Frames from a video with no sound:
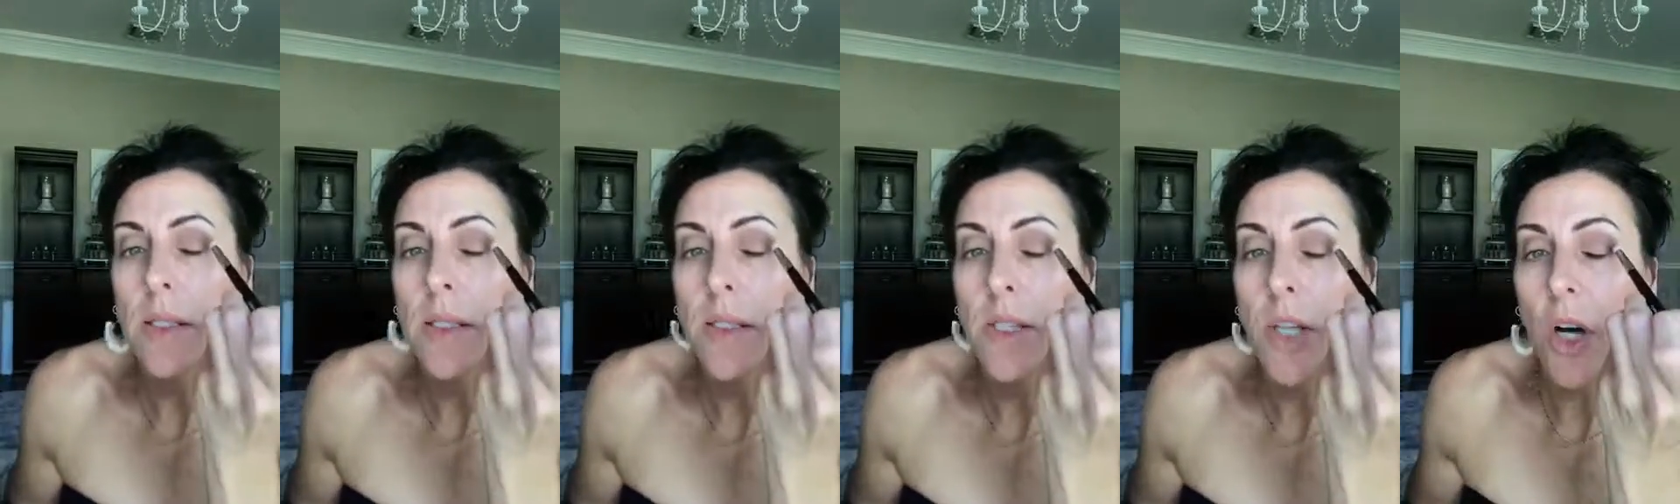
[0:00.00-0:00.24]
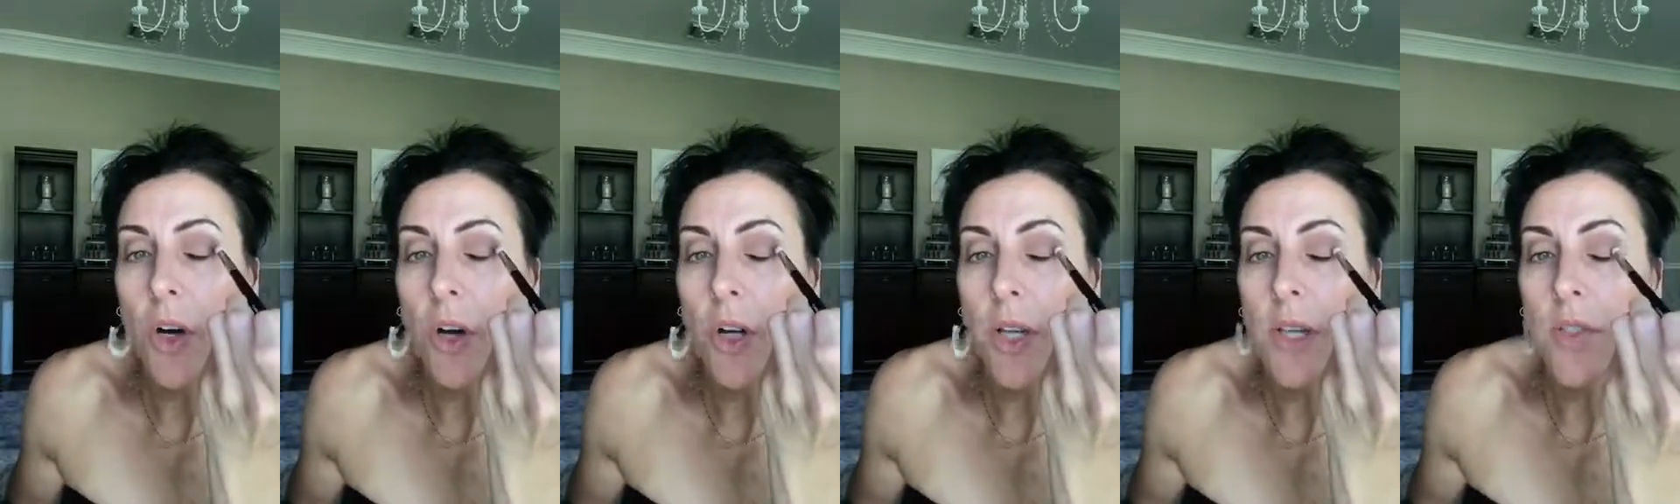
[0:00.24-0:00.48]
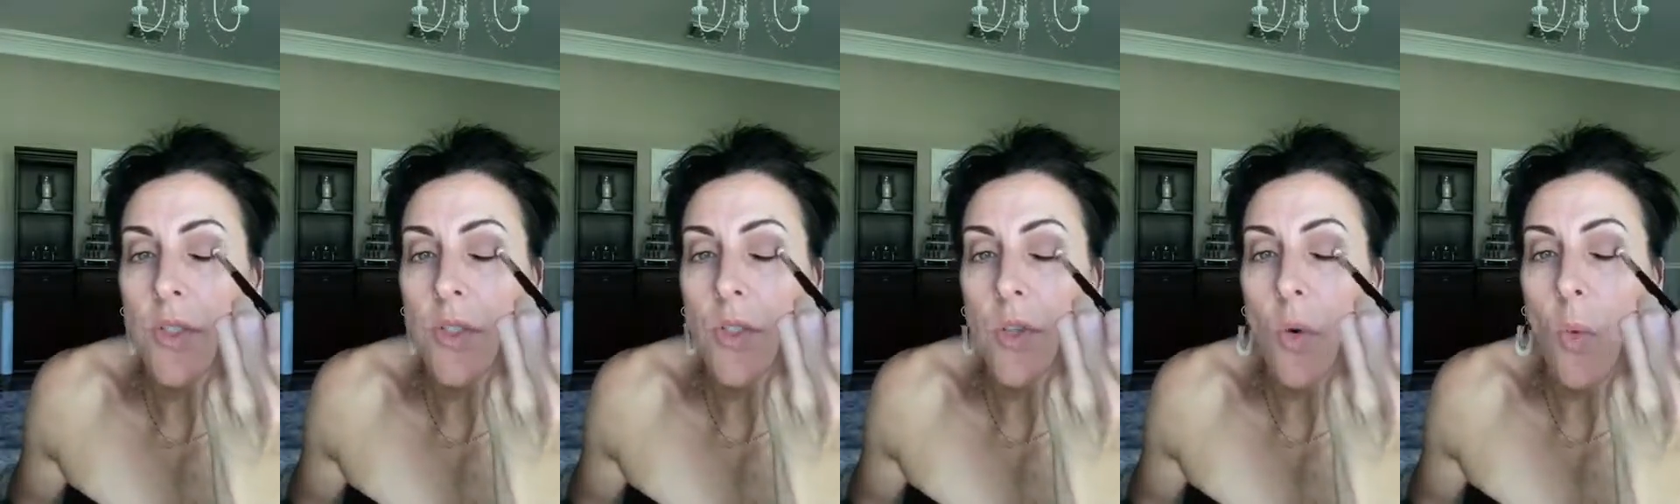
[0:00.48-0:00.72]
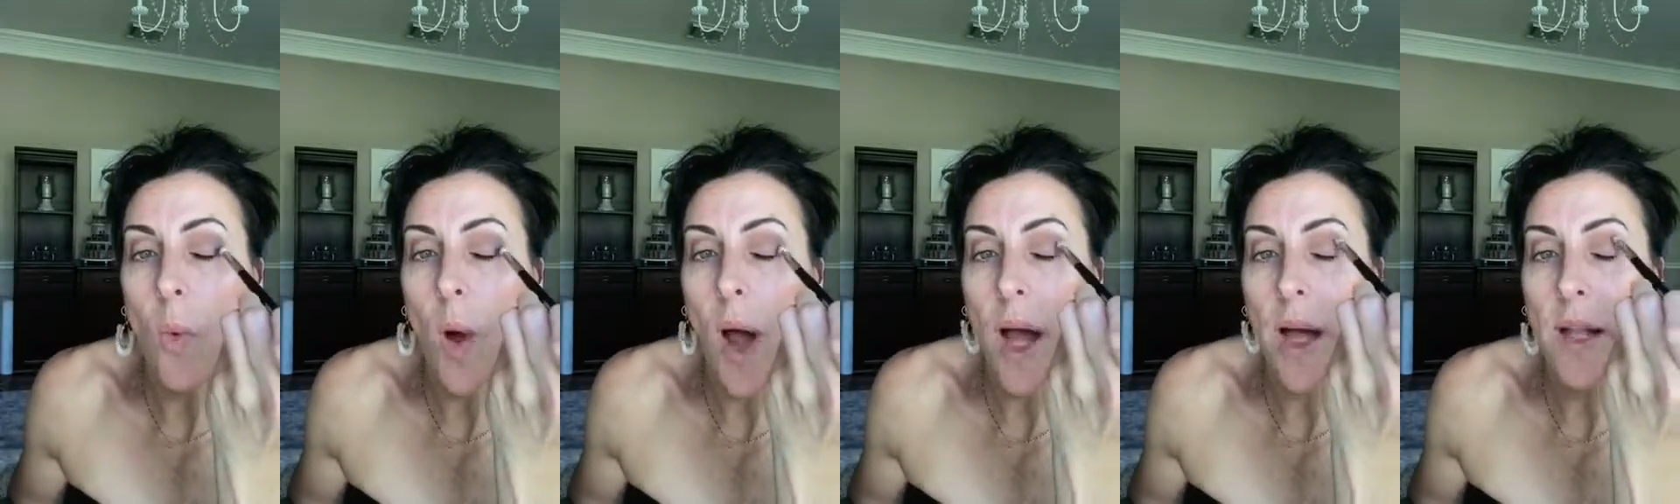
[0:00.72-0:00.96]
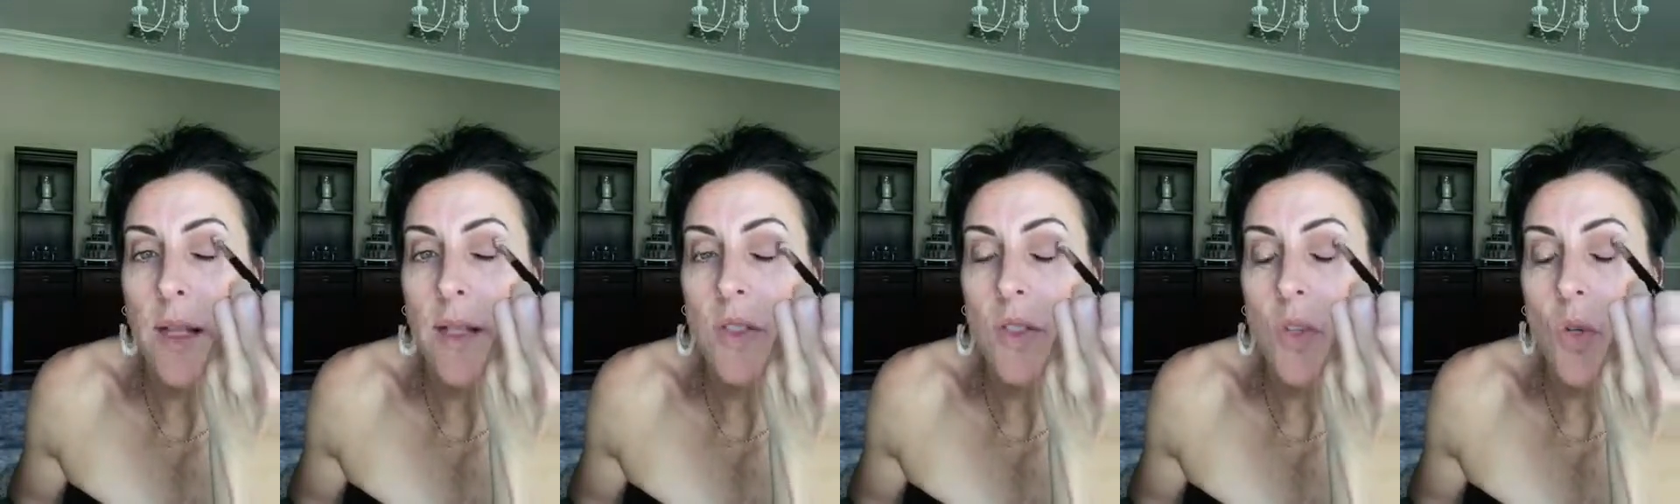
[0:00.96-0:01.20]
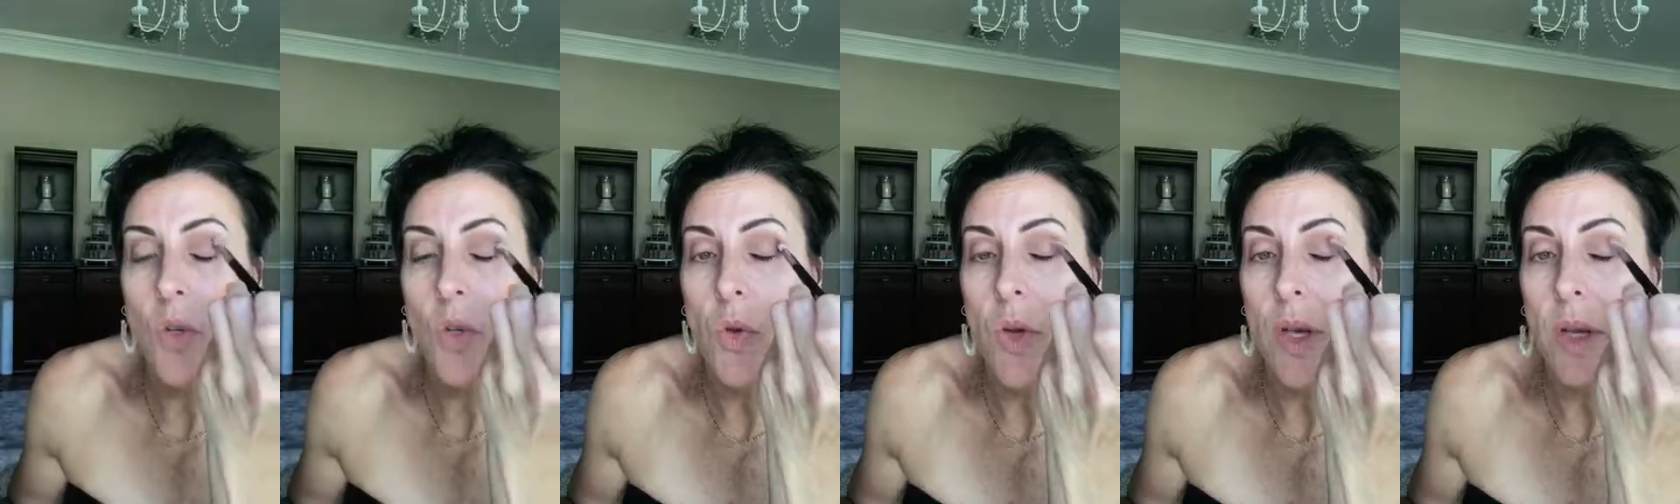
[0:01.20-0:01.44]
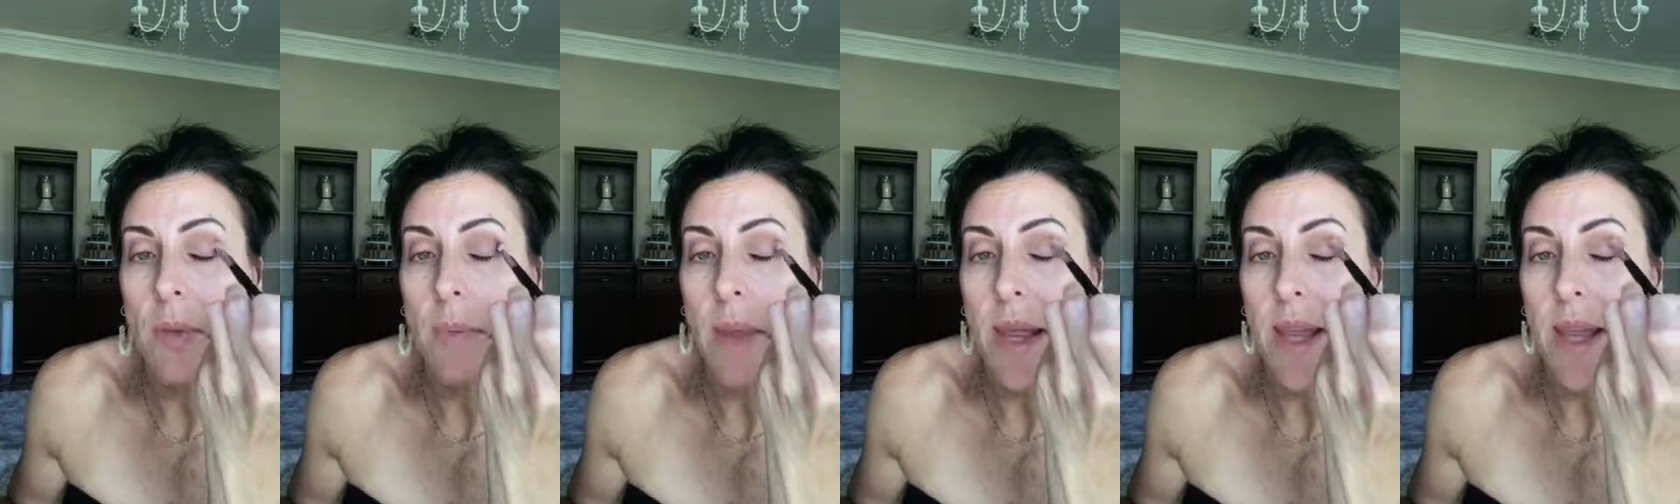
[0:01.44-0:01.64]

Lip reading: dark as you want, so you can